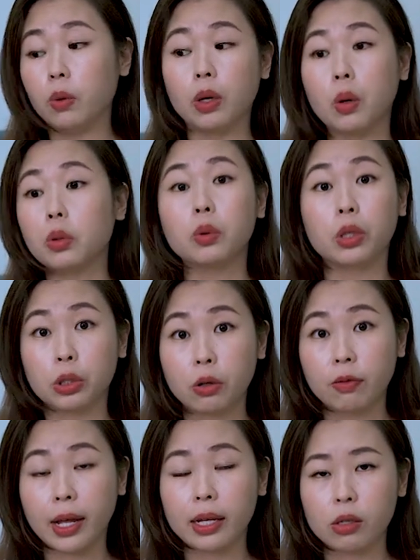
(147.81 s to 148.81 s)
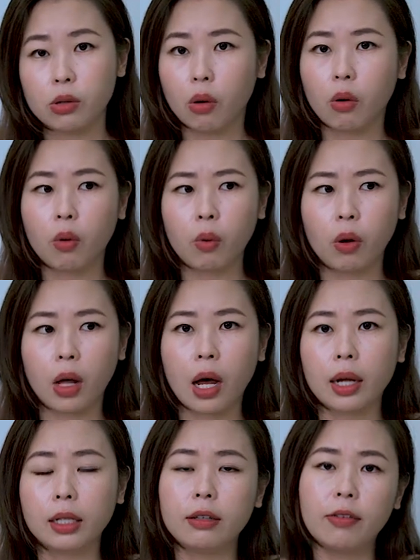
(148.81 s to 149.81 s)
go to the show flat. So
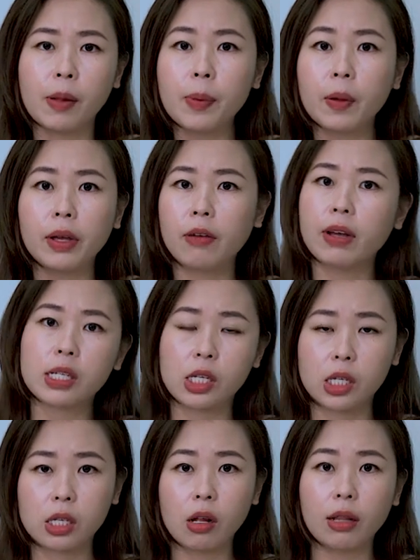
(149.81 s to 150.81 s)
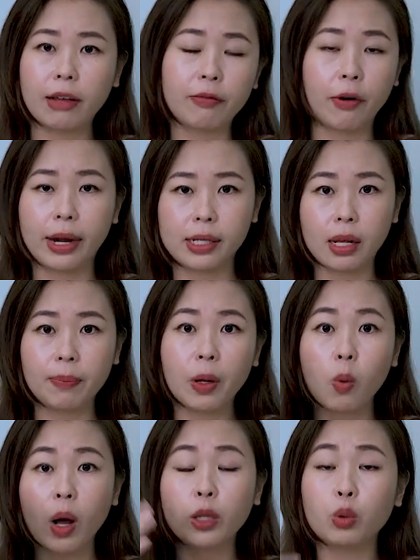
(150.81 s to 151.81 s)
the developer will give us a slot, like for
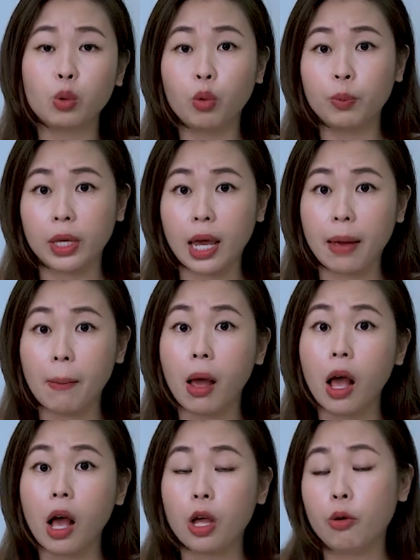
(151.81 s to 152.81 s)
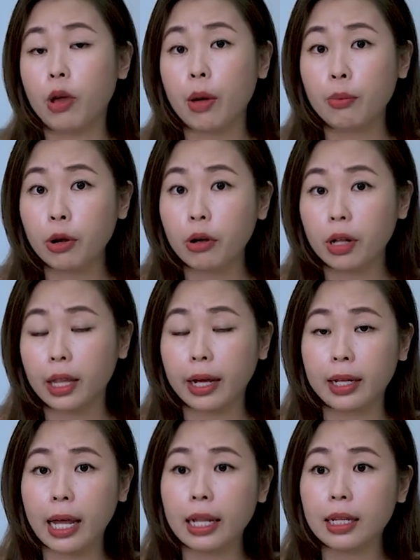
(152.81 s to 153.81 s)
example 1-2 PM you can bring your
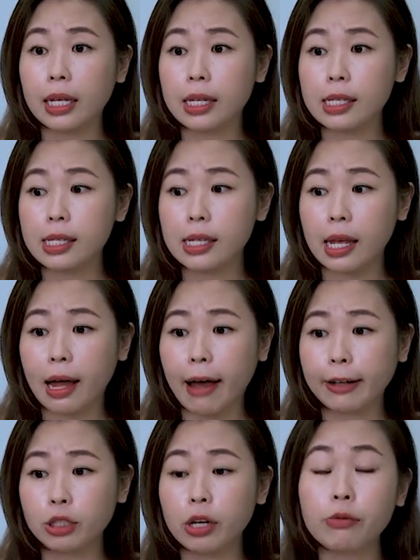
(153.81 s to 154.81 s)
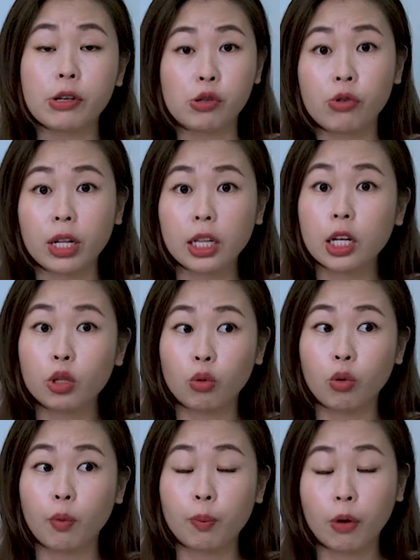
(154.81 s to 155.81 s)
client, and it's actually restricted
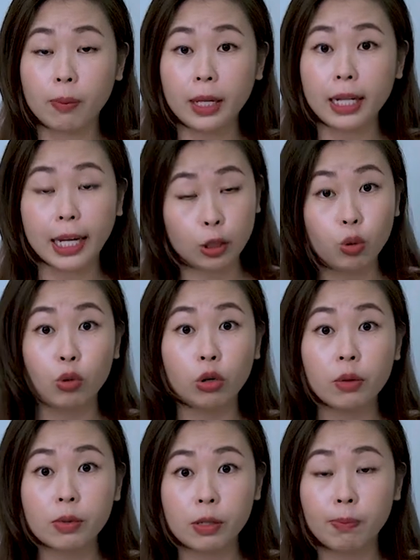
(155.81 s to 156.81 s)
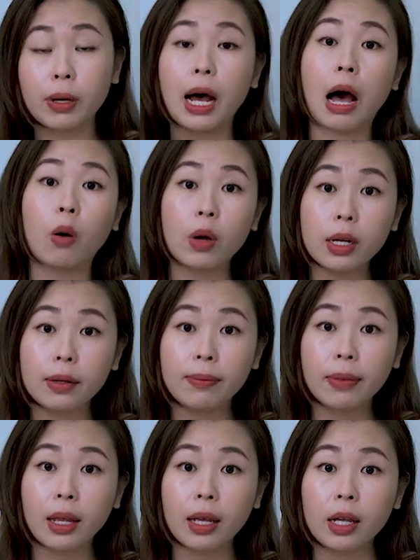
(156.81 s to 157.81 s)
to probably like 2 groups per hour.
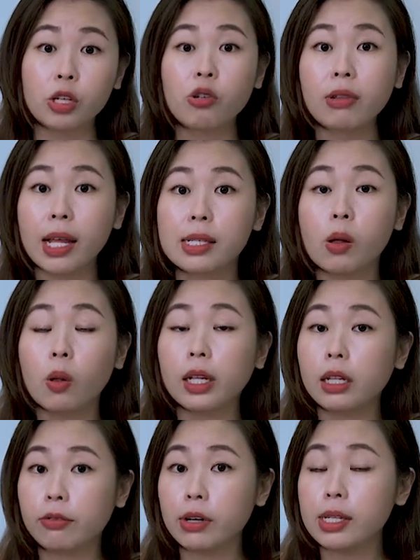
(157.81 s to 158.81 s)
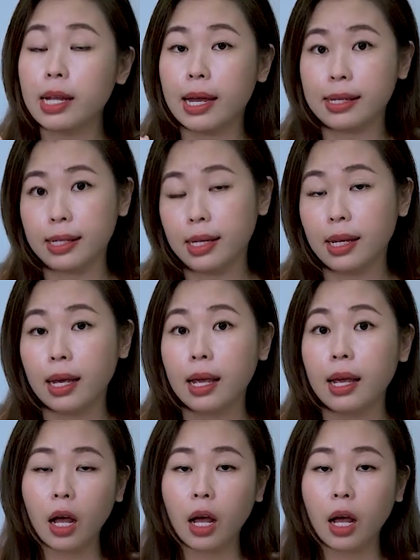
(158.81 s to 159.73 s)
So that's the only difference that I see.